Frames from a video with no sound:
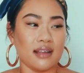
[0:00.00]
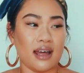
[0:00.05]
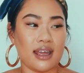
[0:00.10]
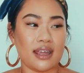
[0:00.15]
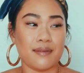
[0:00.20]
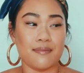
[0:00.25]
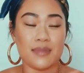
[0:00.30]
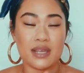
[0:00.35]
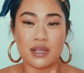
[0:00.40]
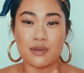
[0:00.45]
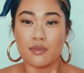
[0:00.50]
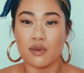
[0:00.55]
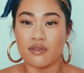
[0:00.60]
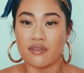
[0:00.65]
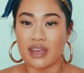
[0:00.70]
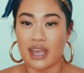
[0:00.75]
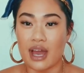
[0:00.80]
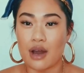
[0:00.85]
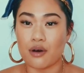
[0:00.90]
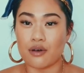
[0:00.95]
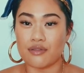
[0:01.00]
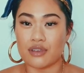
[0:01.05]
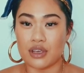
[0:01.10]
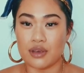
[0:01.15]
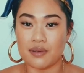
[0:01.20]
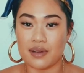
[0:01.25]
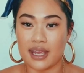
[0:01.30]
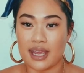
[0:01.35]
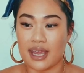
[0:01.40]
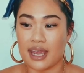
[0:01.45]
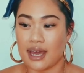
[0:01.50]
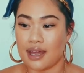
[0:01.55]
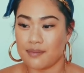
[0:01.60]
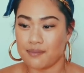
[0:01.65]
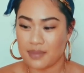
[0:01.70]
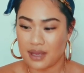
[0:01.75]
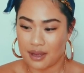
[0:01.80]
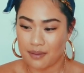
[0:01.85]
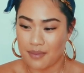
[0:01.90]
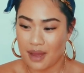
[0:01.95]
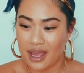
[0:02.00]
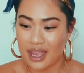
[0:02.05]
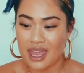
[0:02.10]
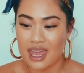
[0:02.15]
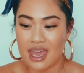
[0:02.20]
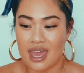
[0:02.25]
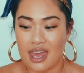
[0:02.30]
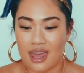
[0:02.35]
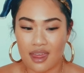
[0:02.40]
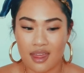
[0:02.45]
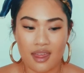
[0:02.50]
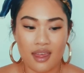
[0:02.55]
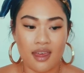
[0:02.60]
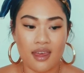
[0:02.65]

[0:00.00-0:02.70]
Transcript: Like me moving out of uni and being back here.